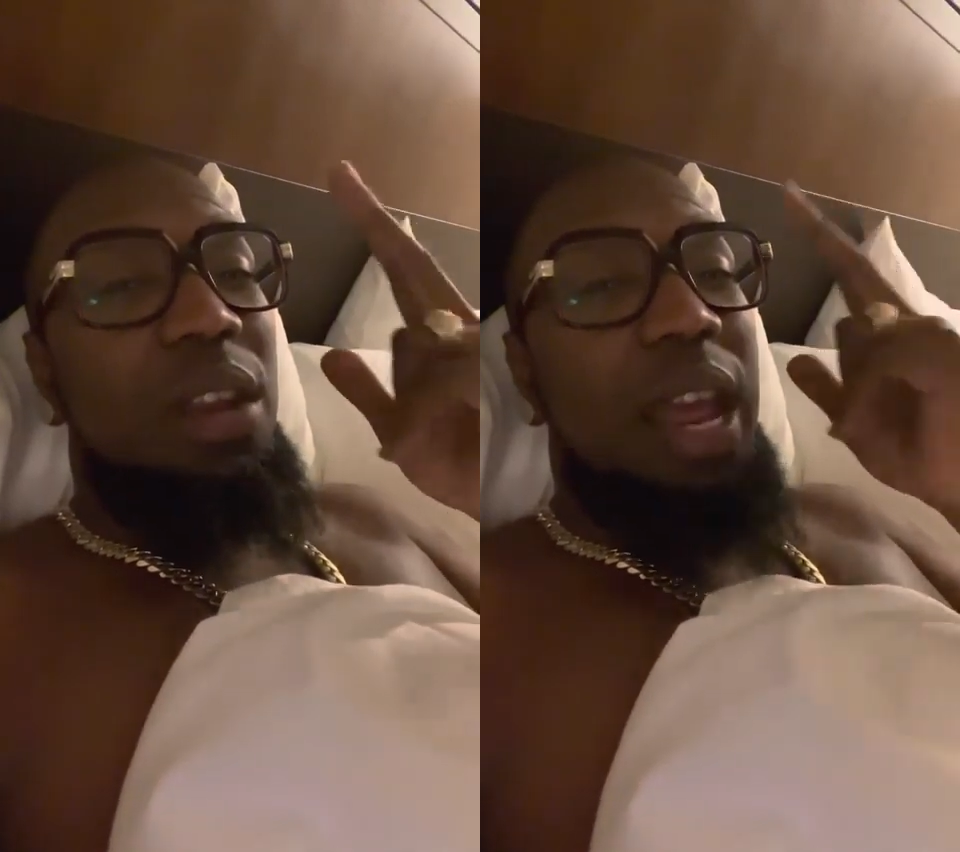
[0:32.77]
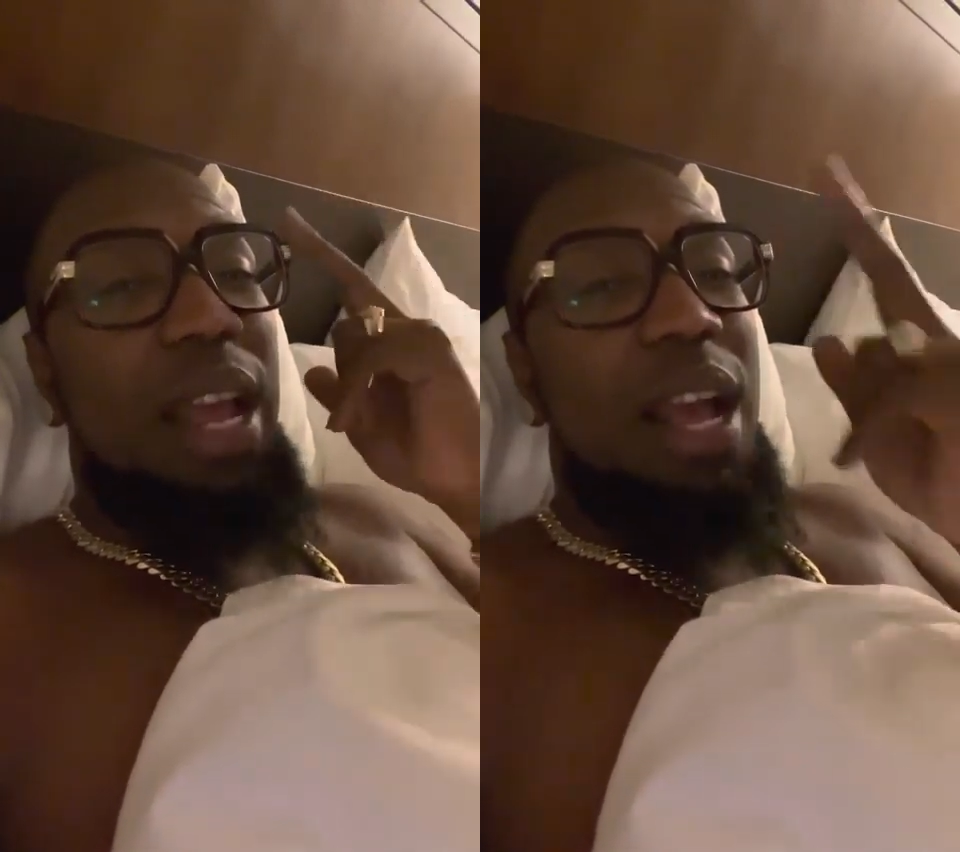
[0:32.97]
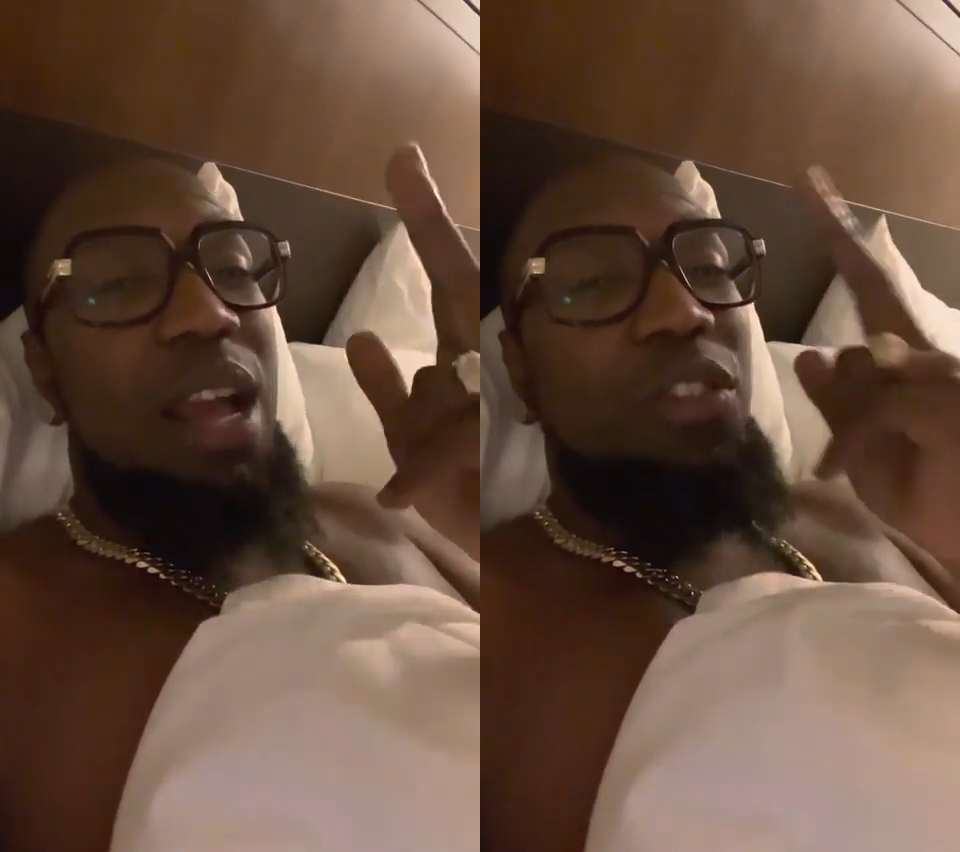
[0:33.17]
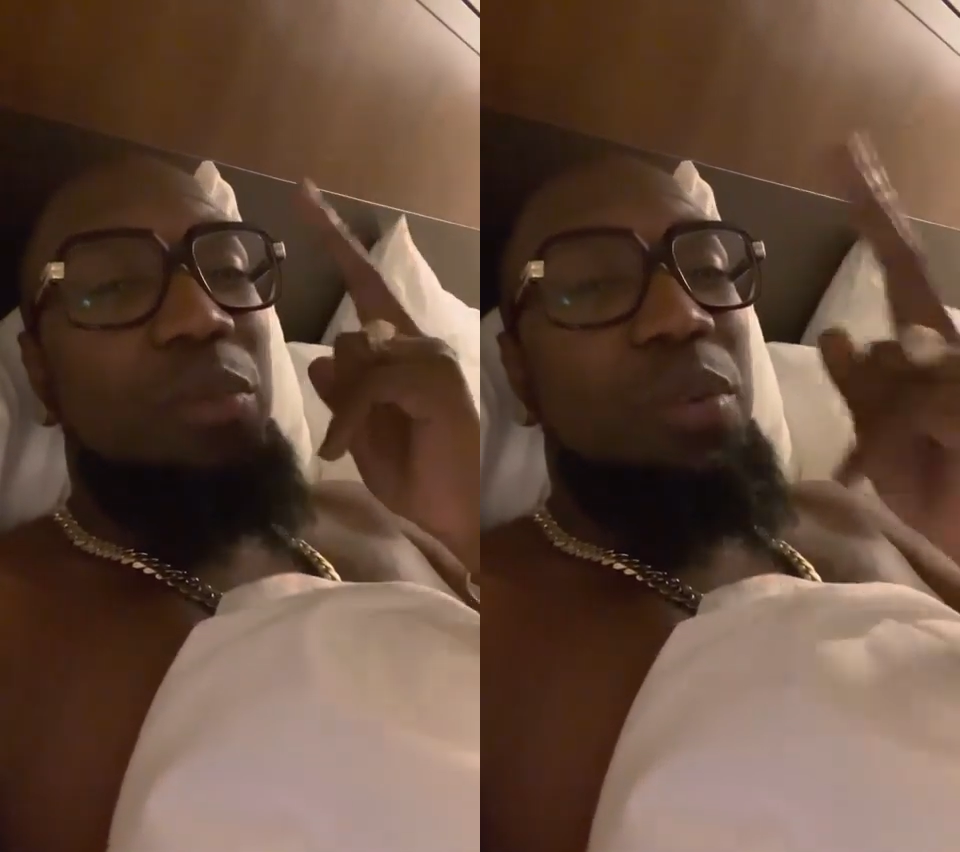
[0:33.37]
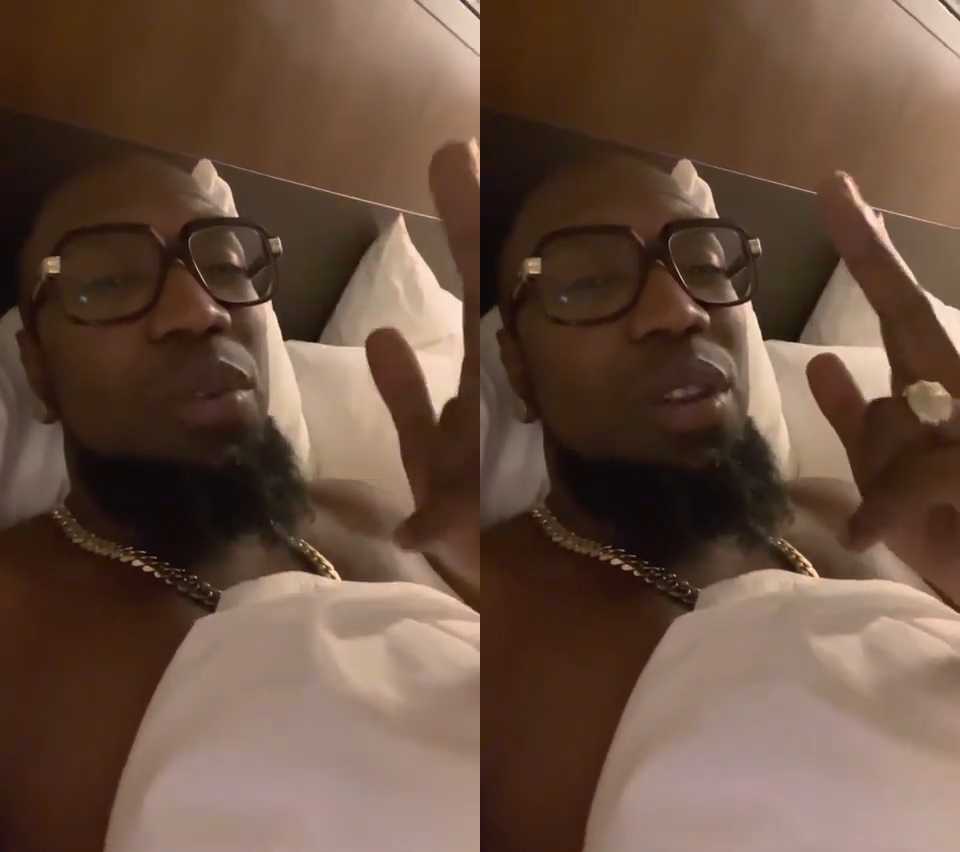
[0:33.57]
that
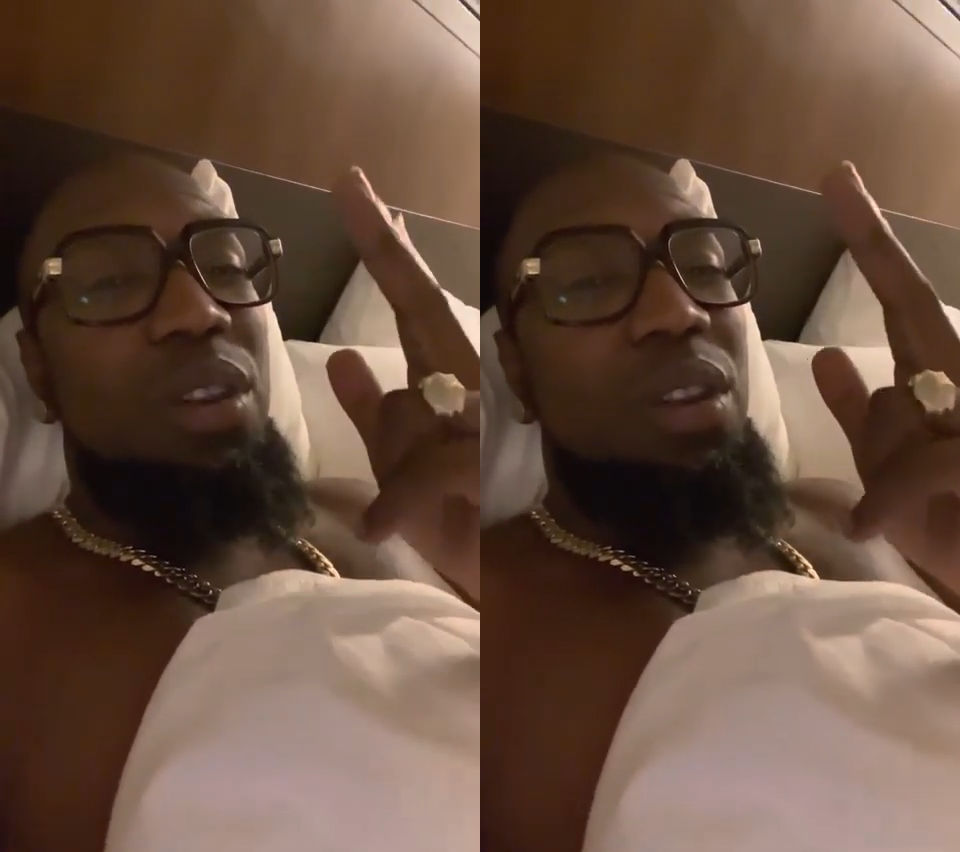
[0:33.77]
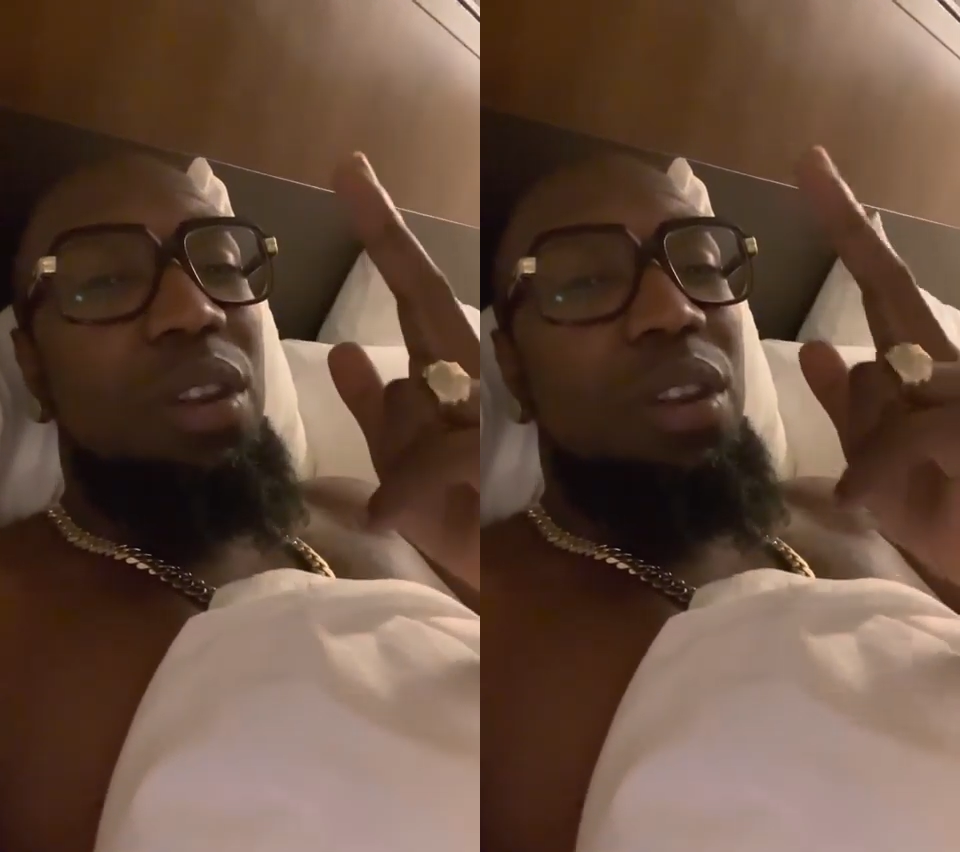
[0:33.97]
contributed